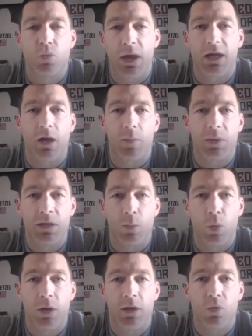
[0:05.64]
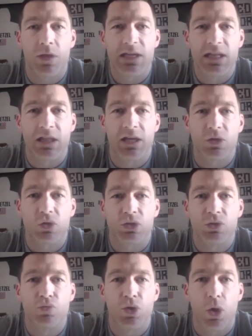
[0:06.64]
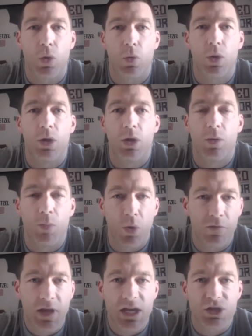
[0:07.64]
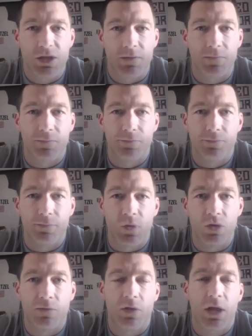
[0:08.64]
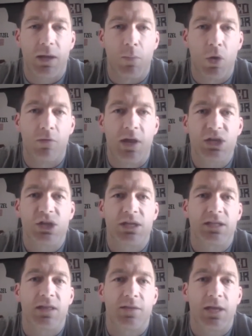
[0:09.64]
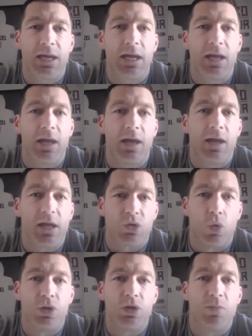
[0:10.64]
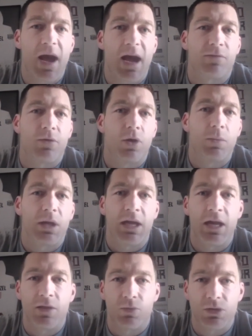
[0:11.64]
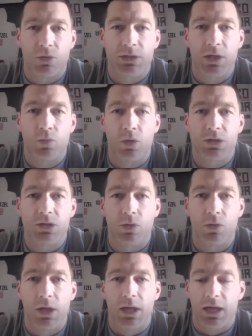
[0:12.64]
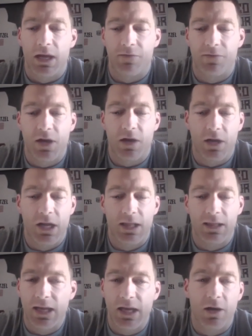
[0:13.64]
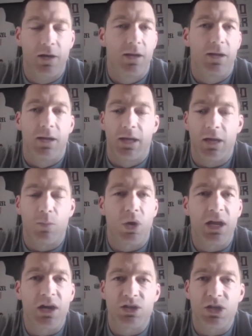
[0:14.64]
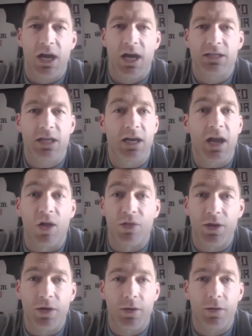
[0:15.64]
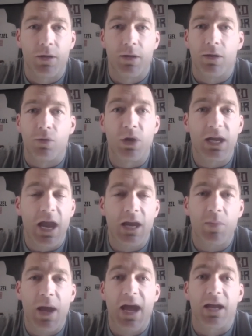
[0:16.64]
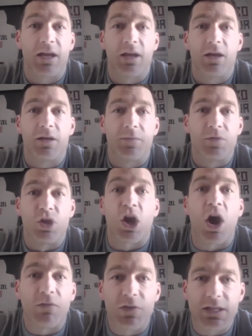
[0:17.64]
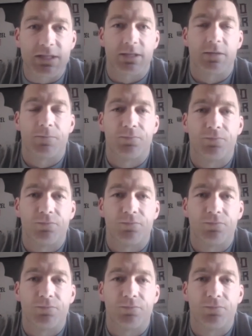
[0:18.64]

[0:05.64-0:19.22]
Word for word: waking up in the morning with little to no motivation? Do you feel like motivation is the thing that's holding you back from getting the results that you want? So, getting fitter, getting leaner, getting more energized, getting healthier, regaining back your confidence.